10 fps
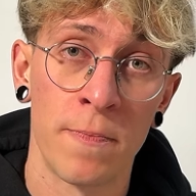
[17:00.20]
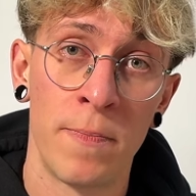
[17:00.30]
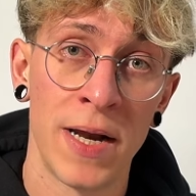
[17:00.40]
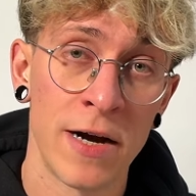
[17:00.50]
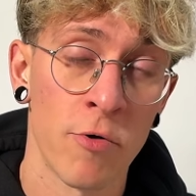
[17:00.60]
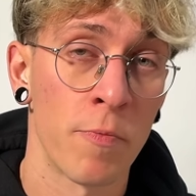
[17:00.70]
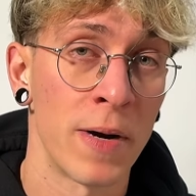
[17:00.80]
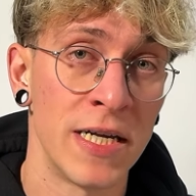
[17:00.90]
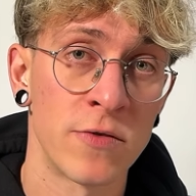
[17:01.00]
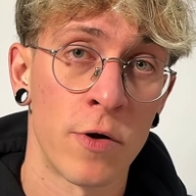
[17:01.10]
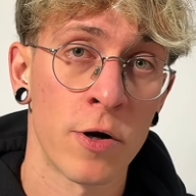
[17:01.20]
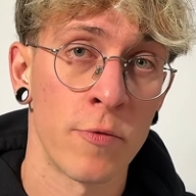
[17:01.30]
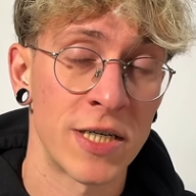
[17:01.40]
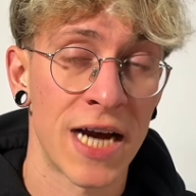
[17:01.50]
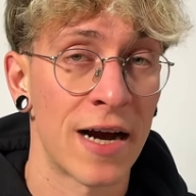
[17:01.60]
player or planeswalker,
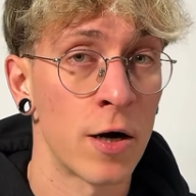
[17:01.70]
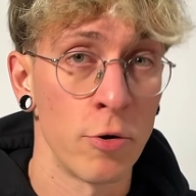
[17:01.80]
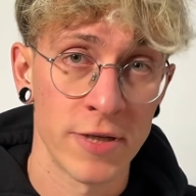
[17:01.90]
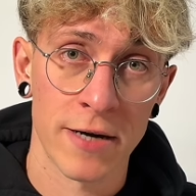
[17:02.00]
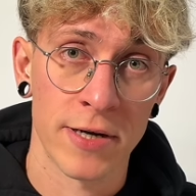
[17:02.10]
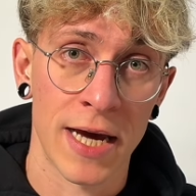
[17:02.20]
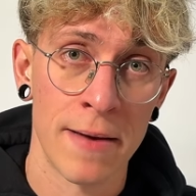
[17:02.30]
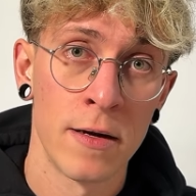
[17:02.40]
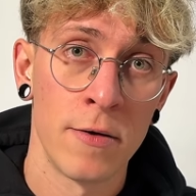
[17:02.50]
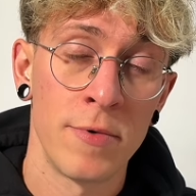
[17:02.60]
which can close out a game.